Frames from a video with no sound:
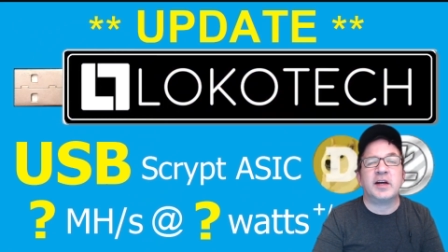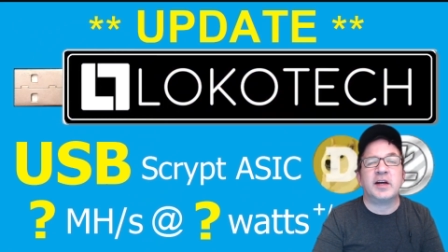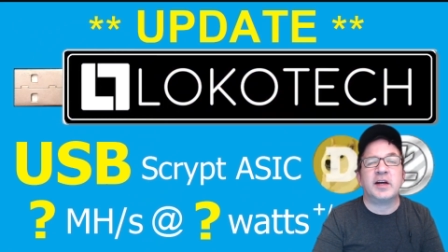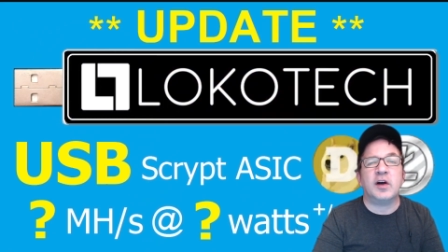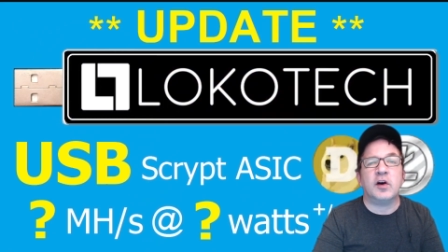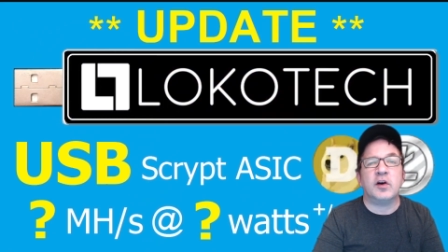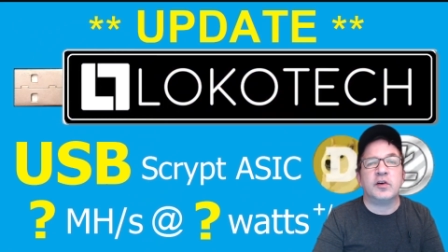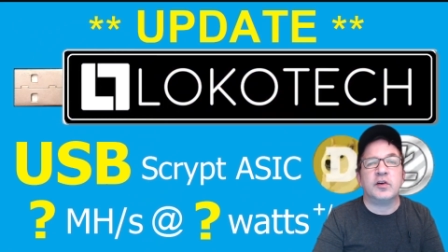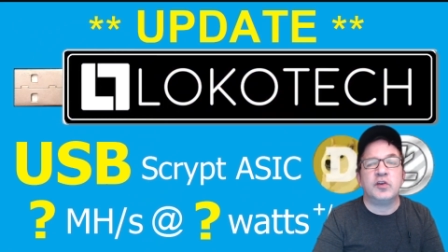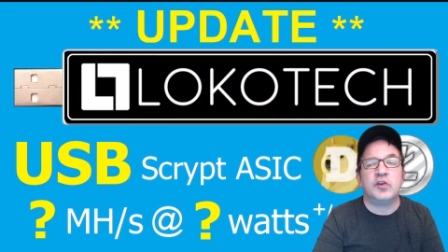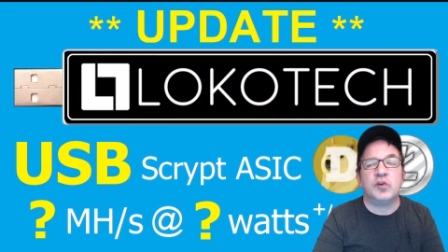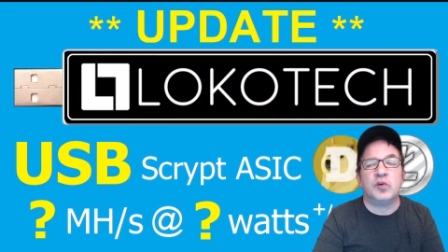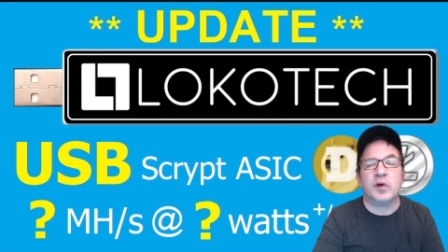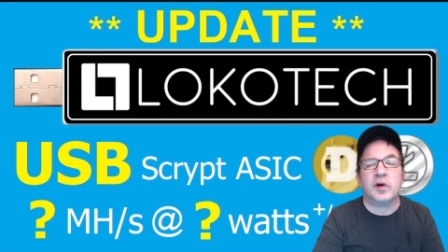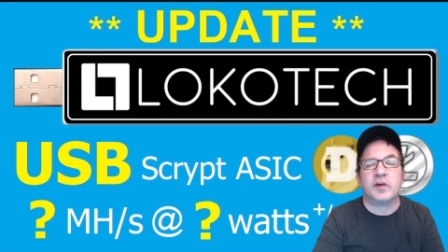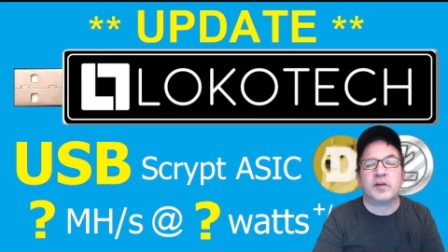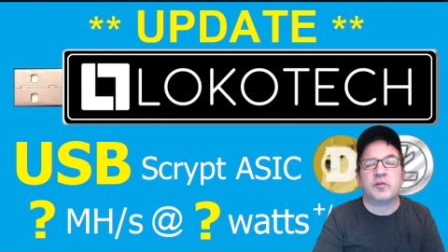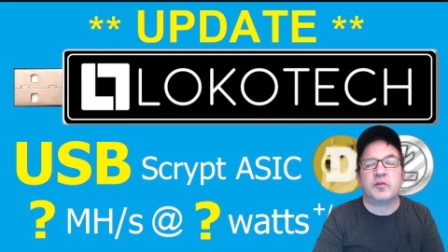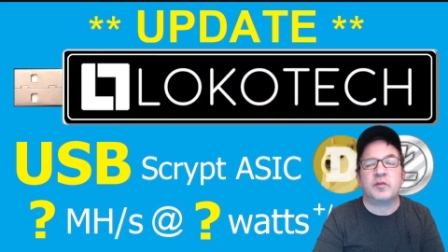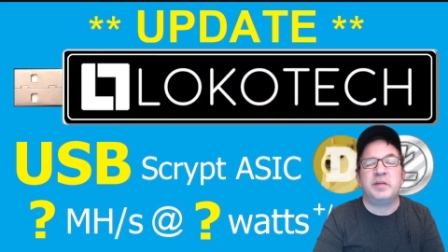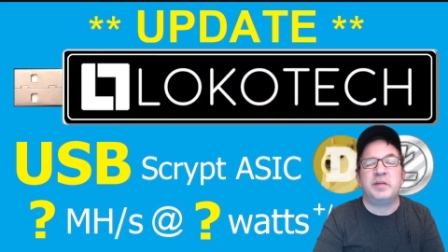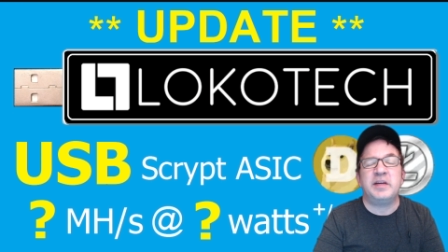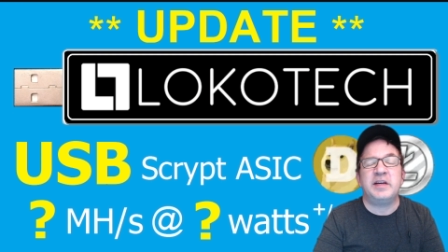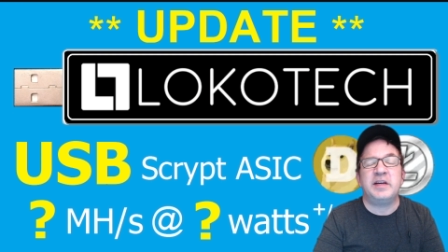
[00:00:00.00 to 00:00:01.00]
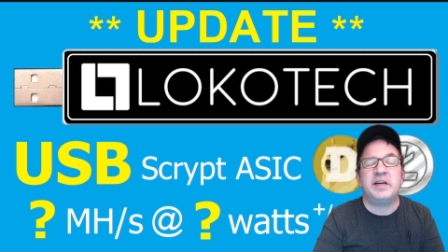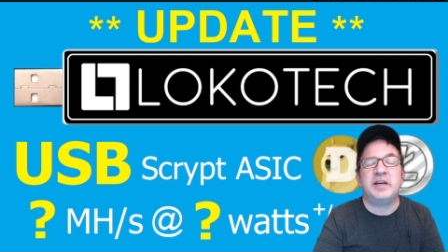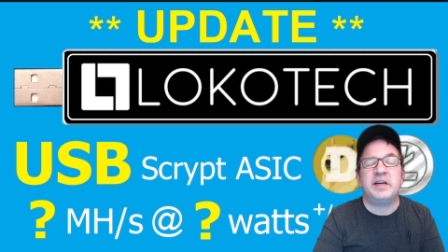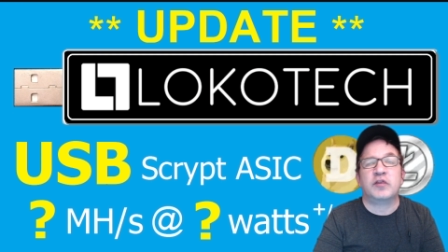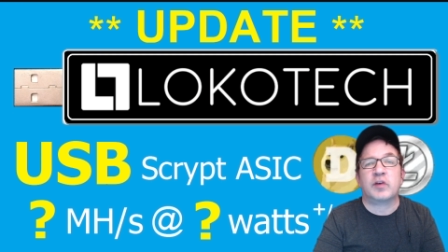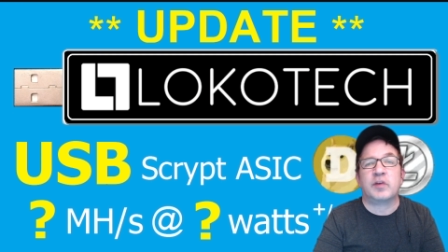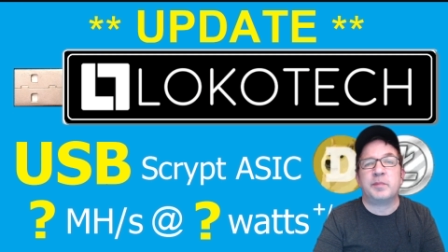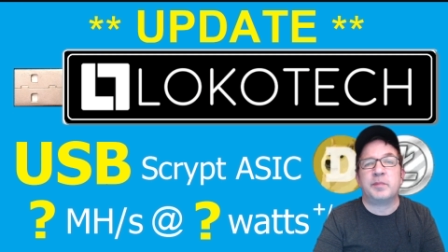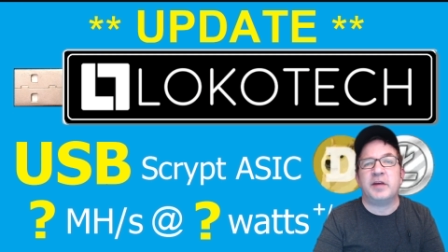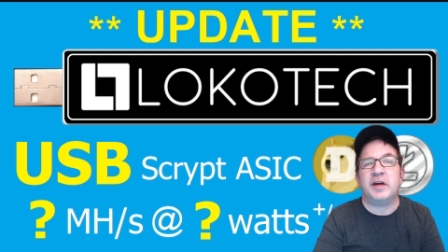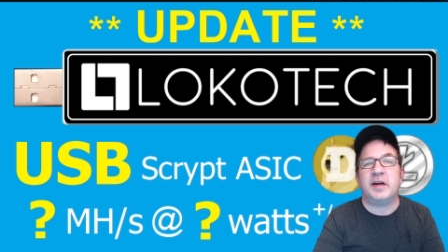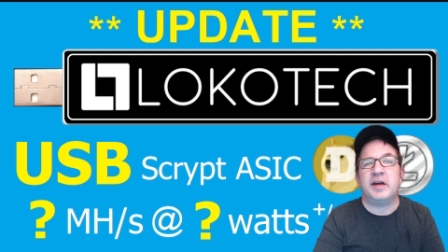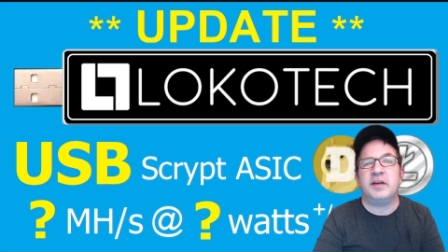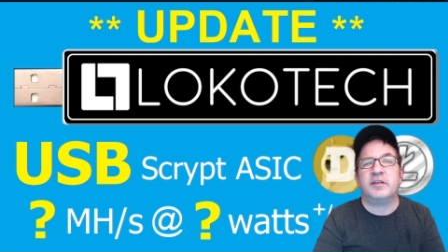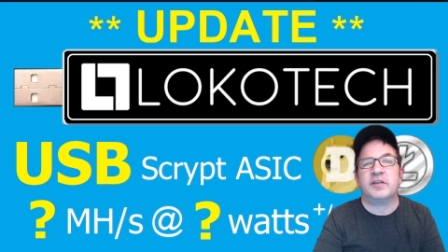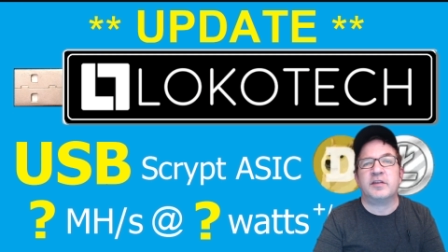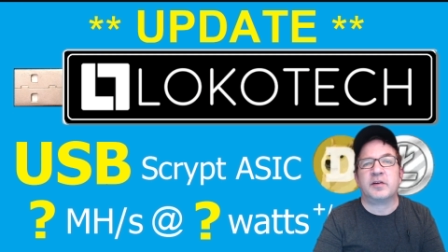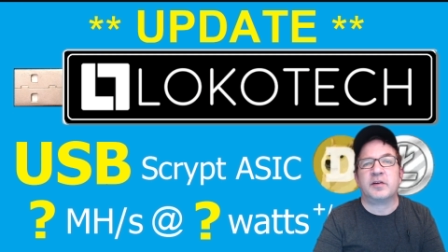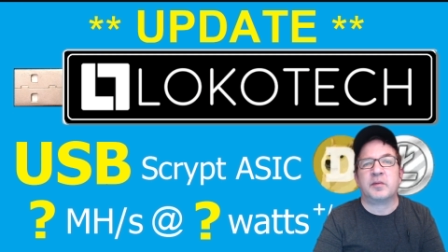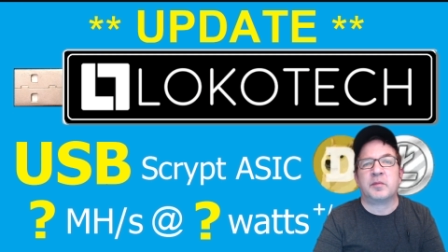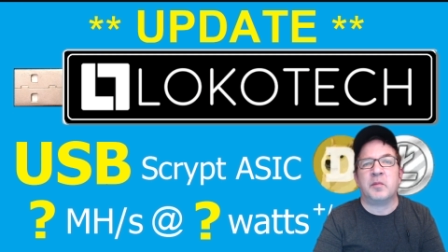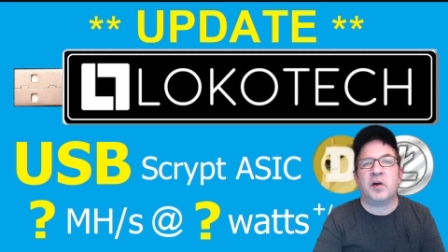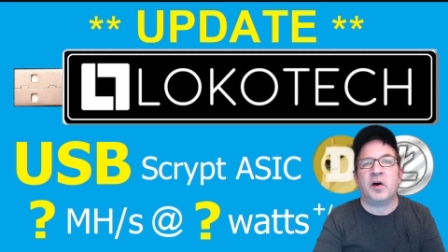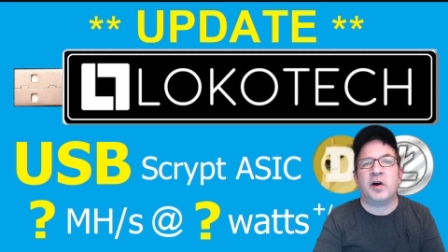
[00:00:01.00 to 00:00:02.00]
a USB Scrypt
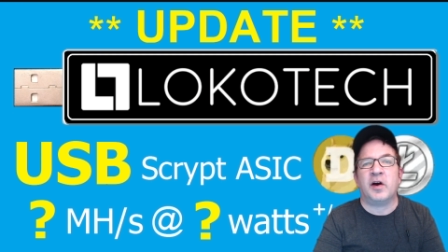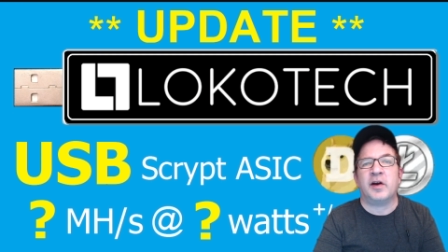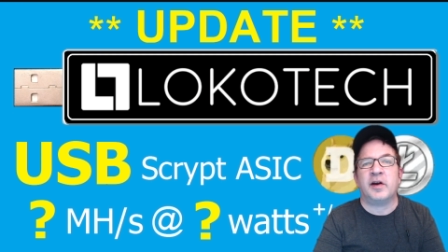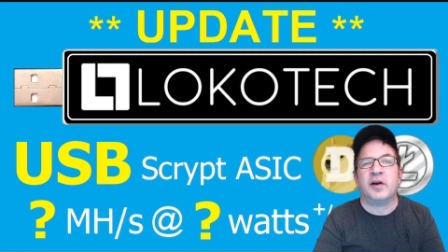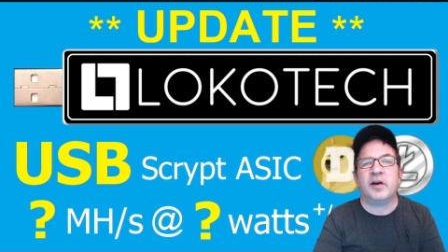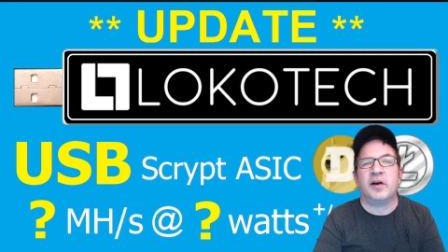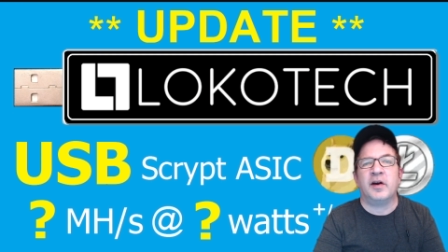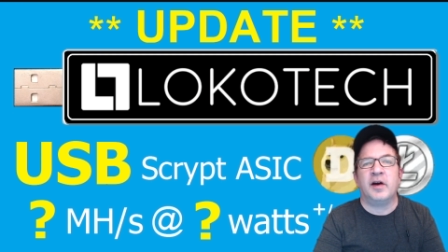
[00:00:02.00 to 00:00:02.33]
ASIC miner.